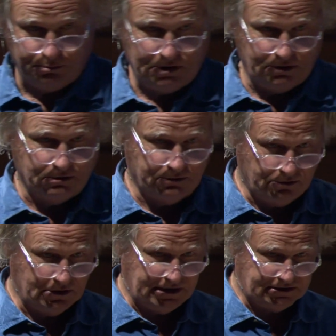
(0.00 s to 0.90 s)
be,
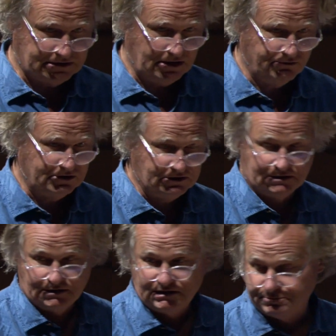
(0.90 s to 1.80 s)
your late 70s. He
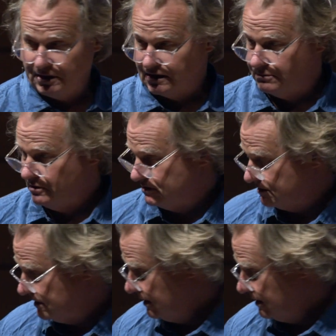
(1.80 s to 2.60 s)
leans back to me and says,